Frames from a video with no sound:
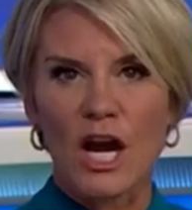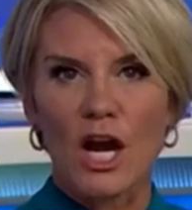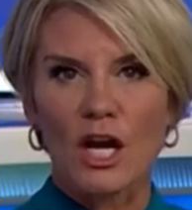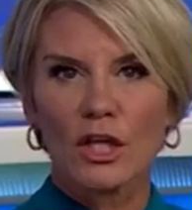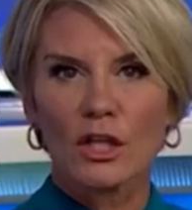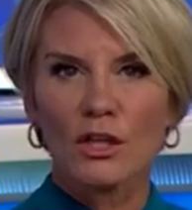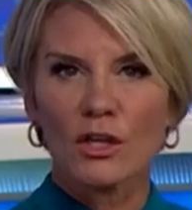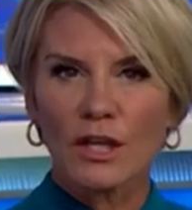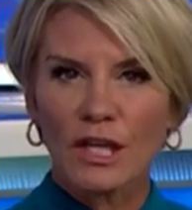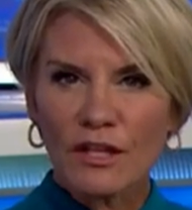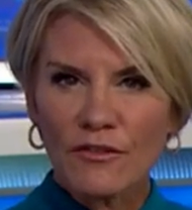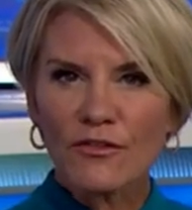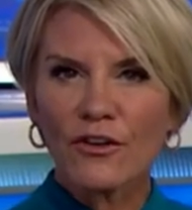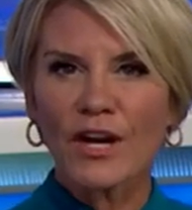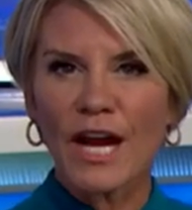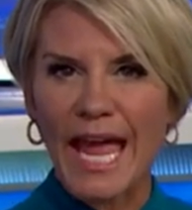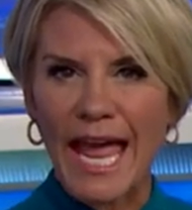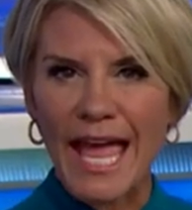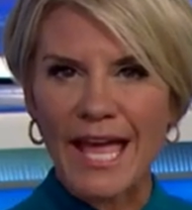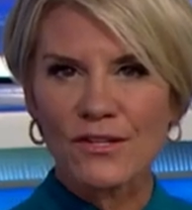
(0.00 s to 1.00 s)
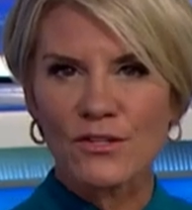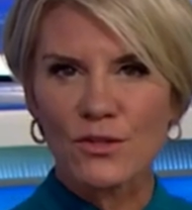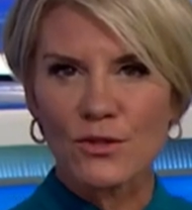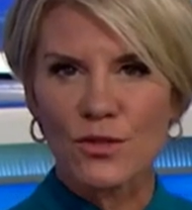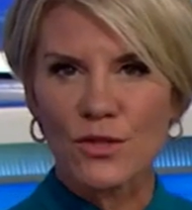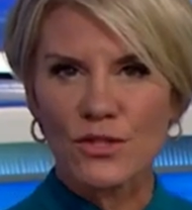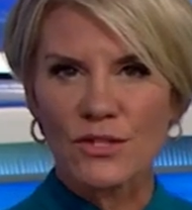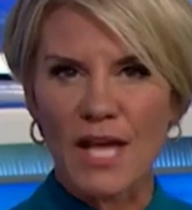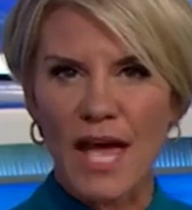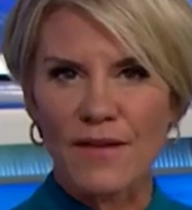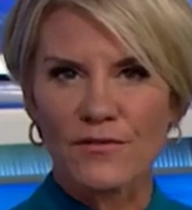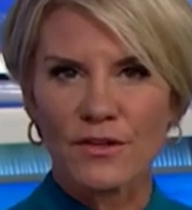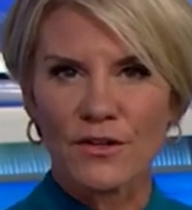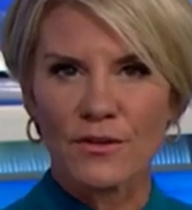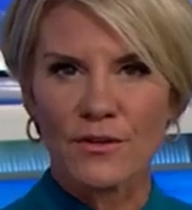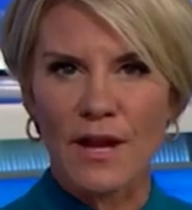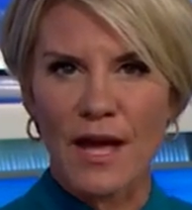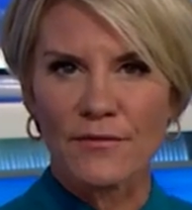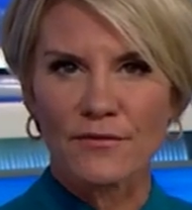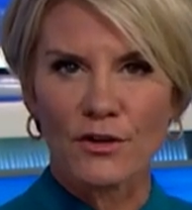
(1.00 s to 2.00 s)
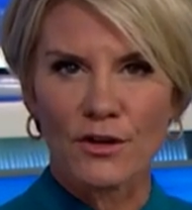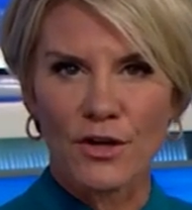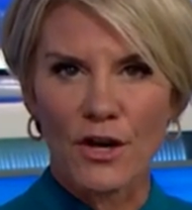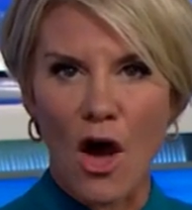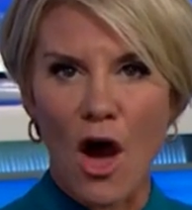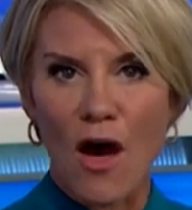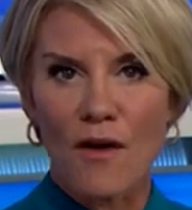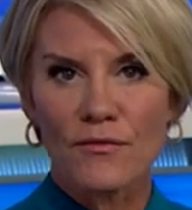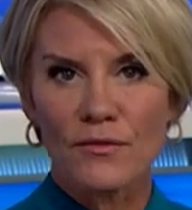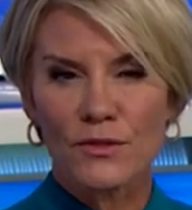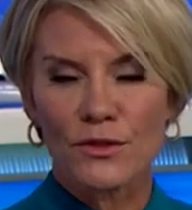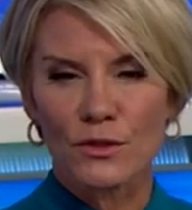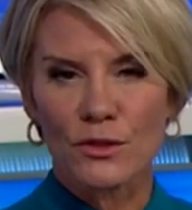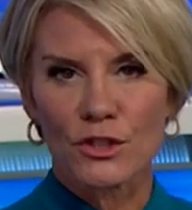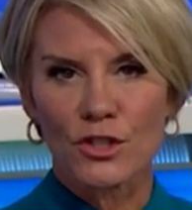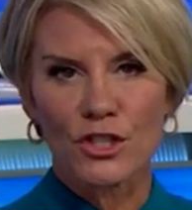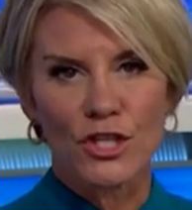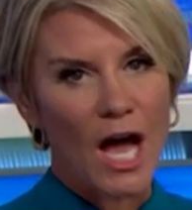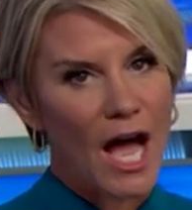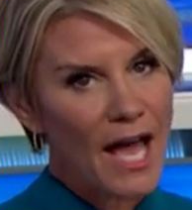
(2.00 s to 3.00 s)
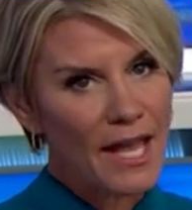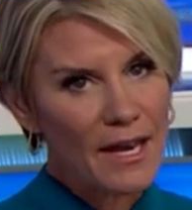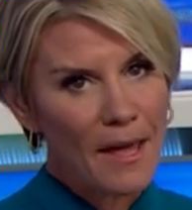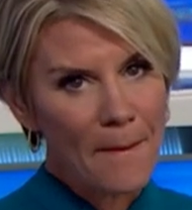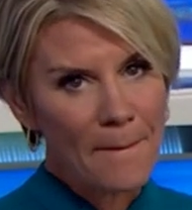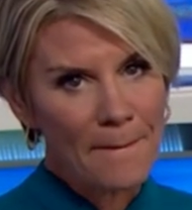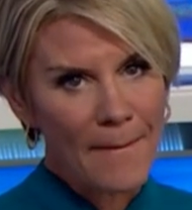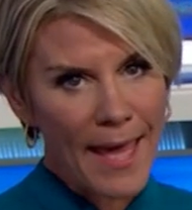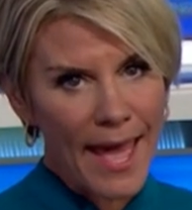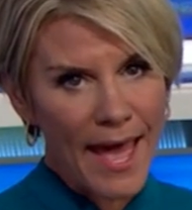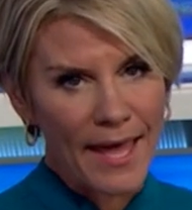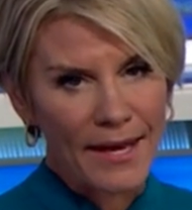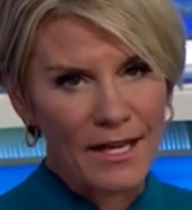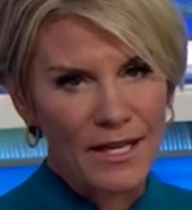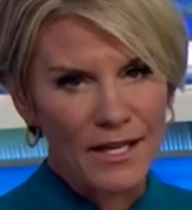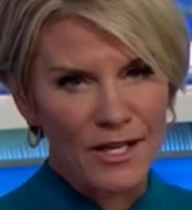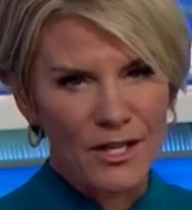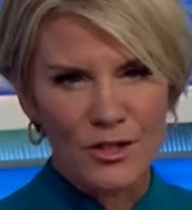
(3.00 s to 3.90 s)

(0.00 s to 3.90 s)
are looking for answers this afternoon after an officer shot a man